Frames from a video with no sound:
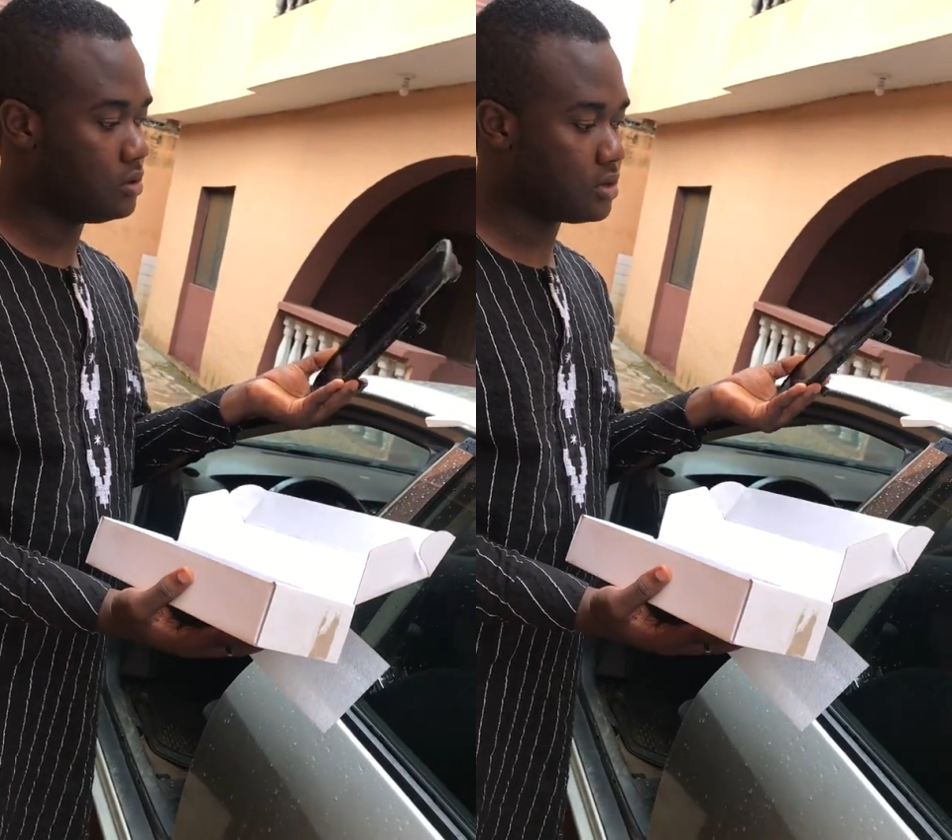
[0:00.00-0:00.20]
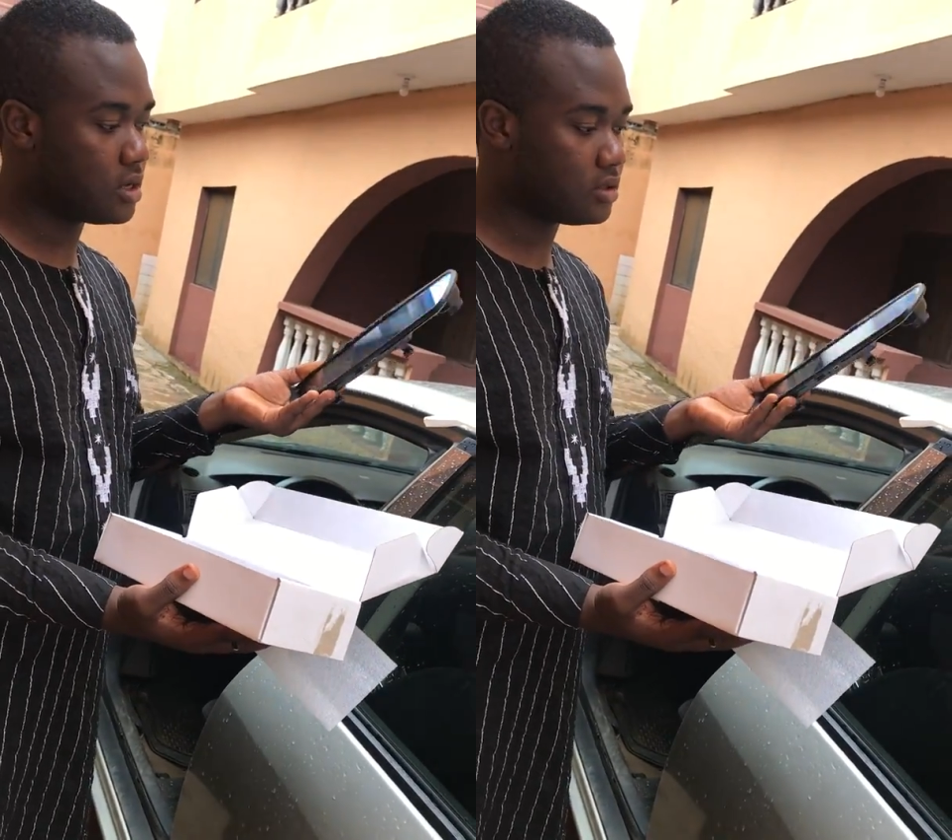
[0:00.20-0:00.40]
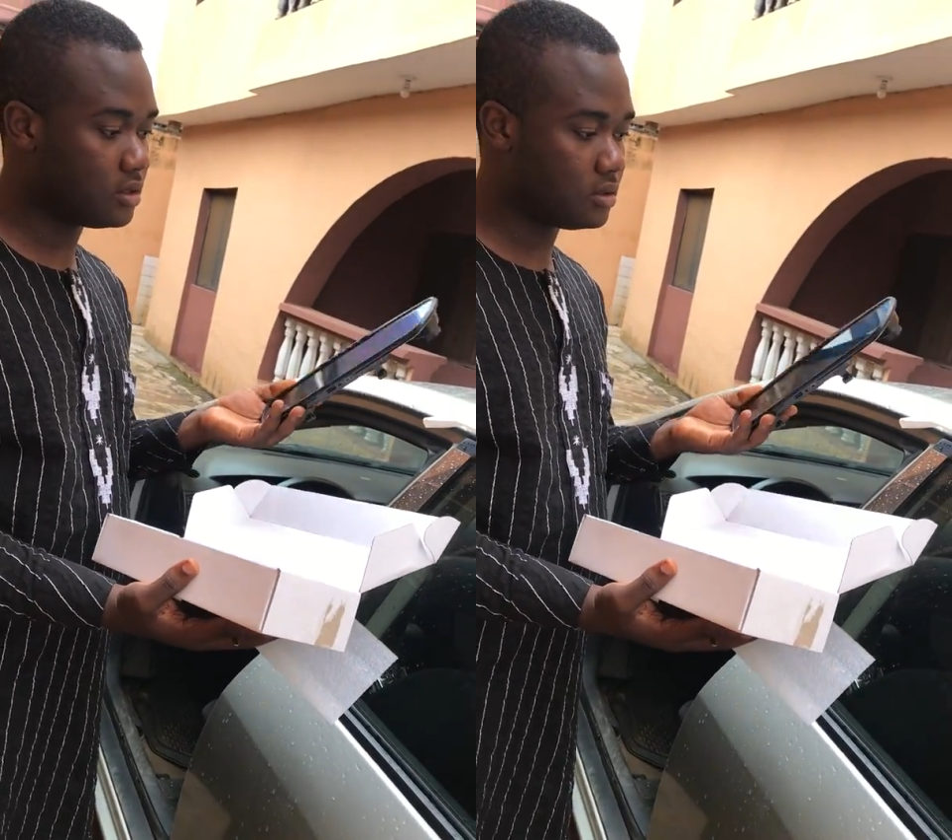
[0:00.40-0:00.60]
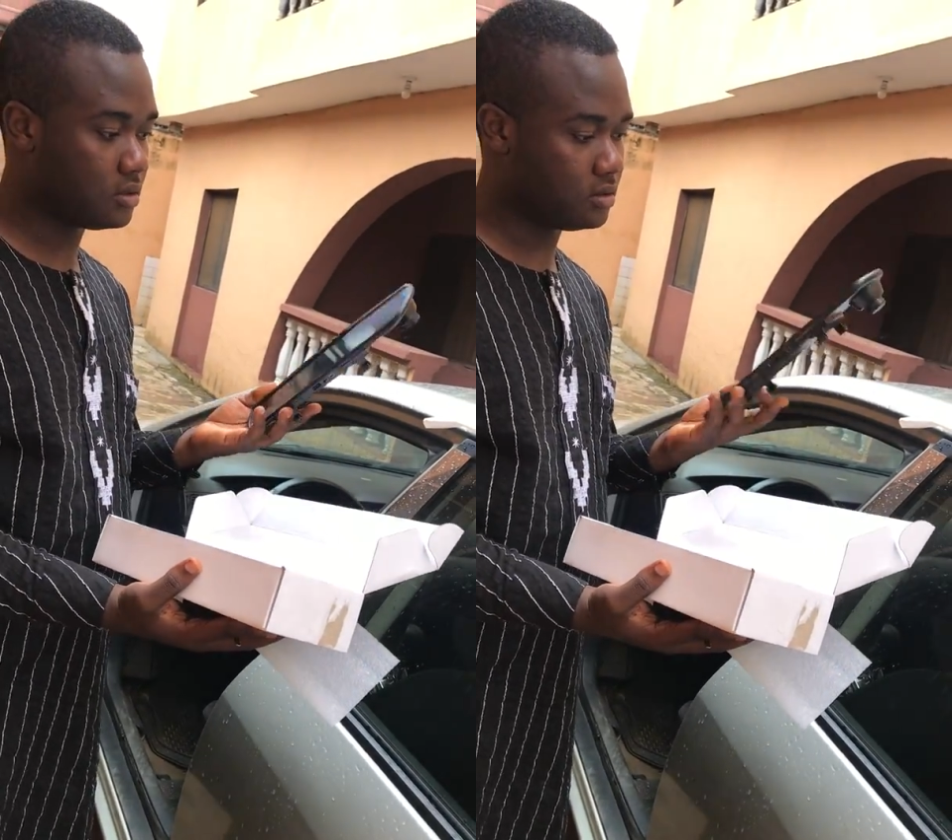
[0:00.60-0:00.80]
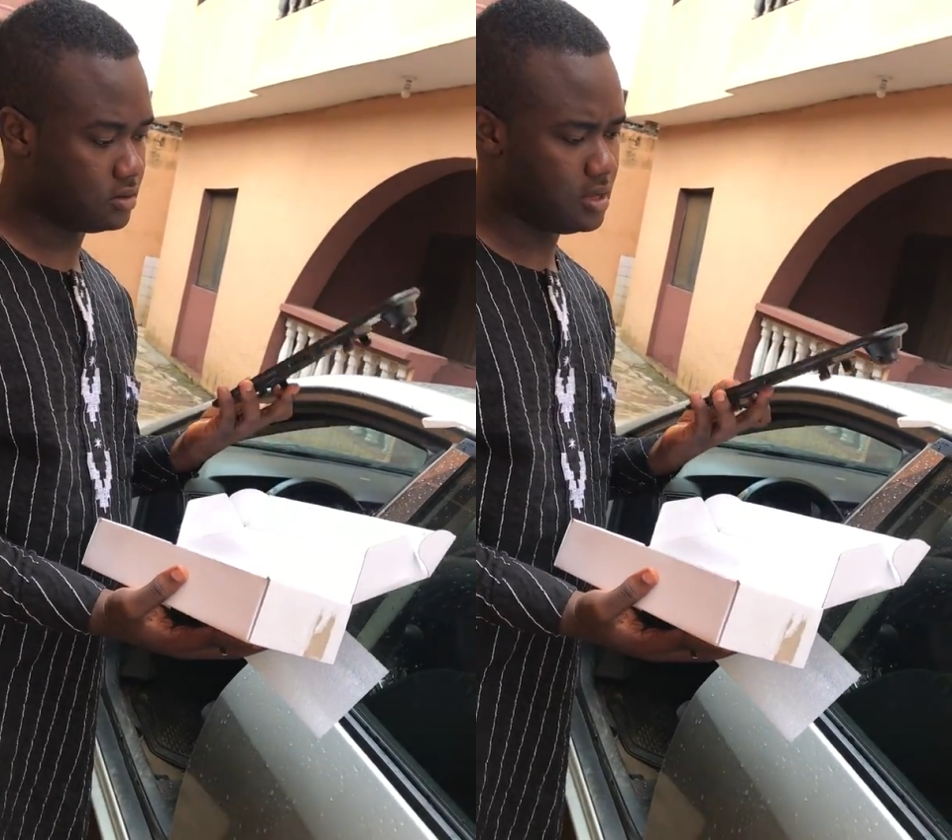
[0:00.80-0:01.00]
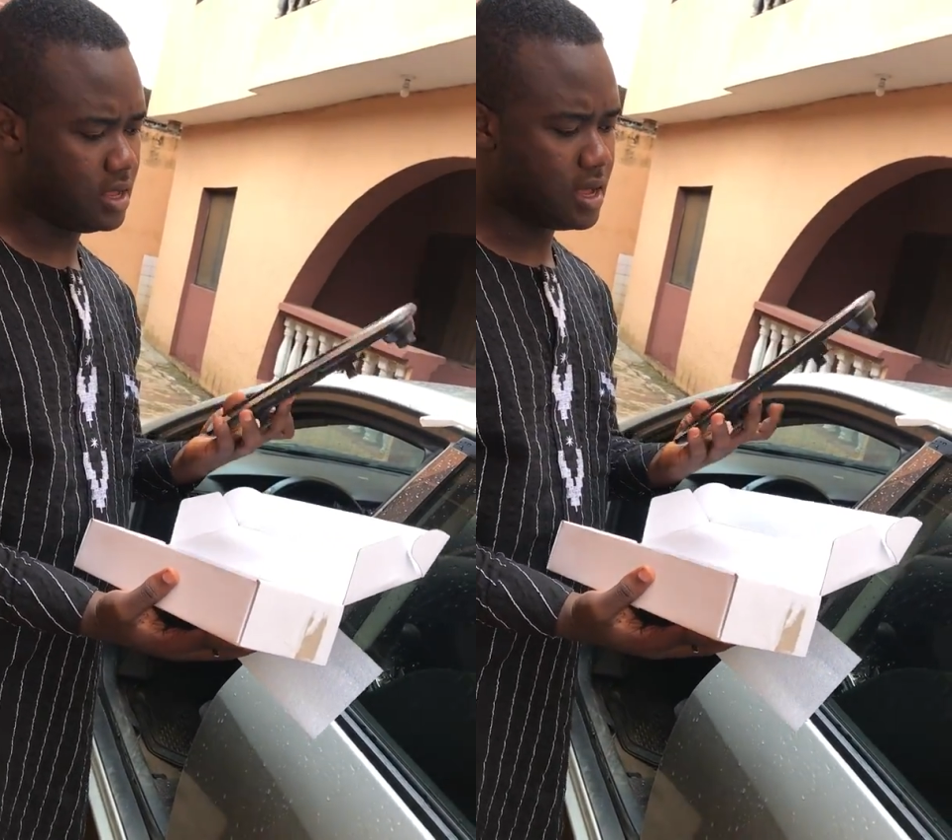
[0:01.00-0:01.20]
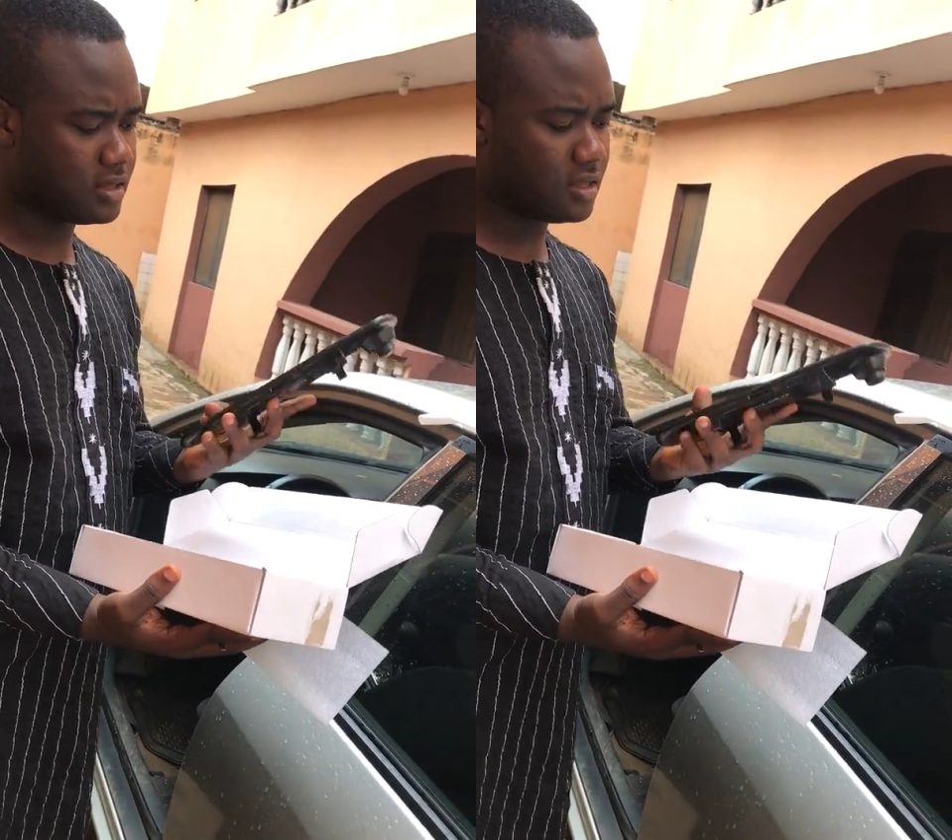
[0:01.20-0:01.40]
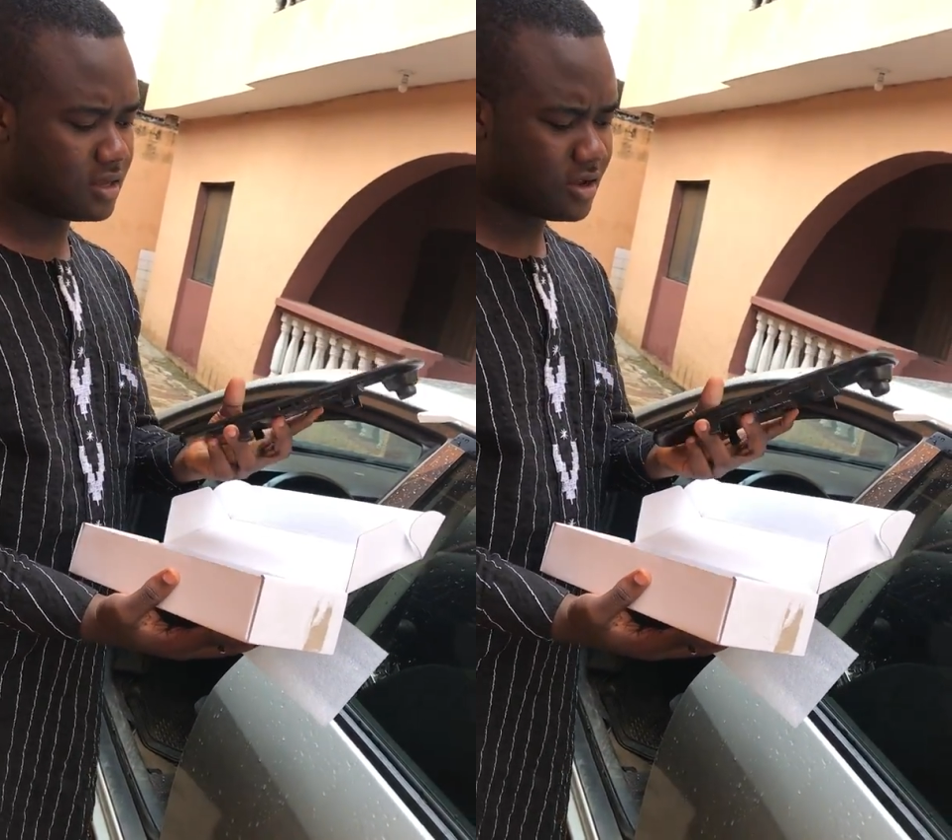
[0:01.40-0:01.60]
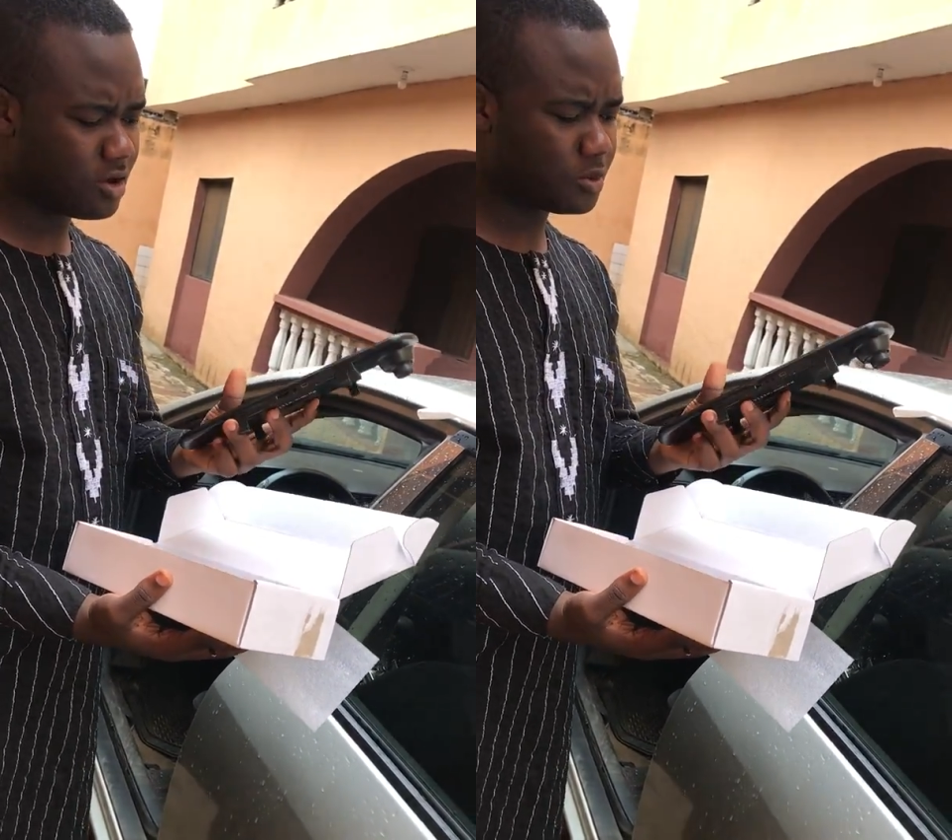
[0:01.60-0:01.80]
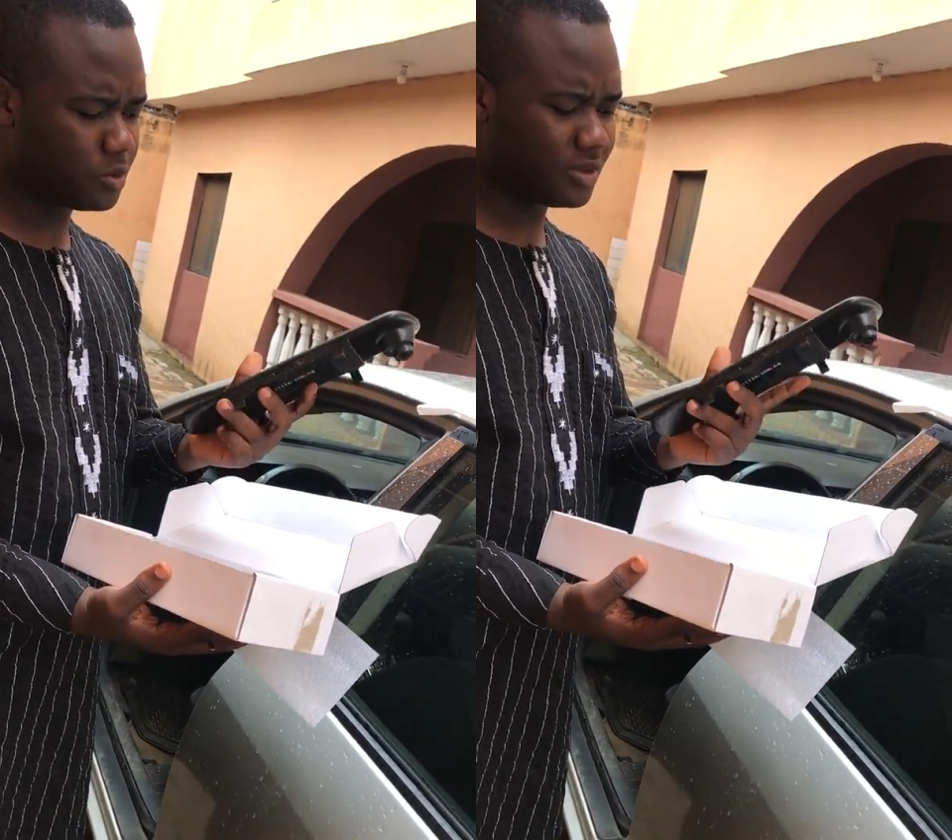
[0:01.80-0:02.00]
Look at it. I think it
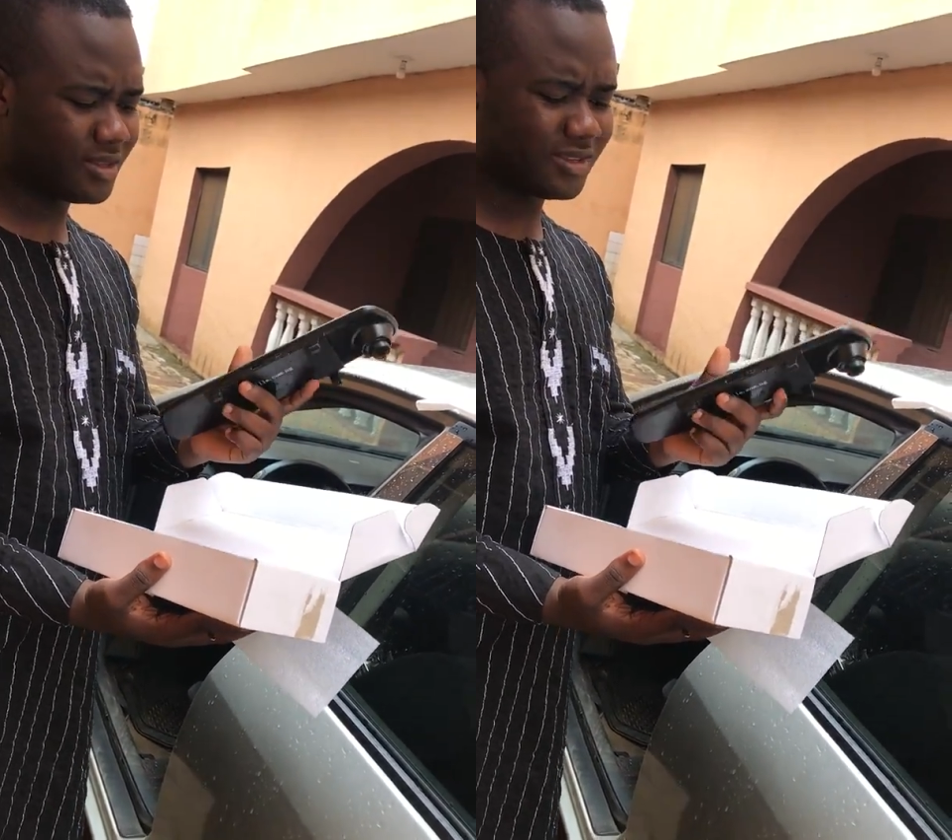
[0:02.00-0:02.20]
comes with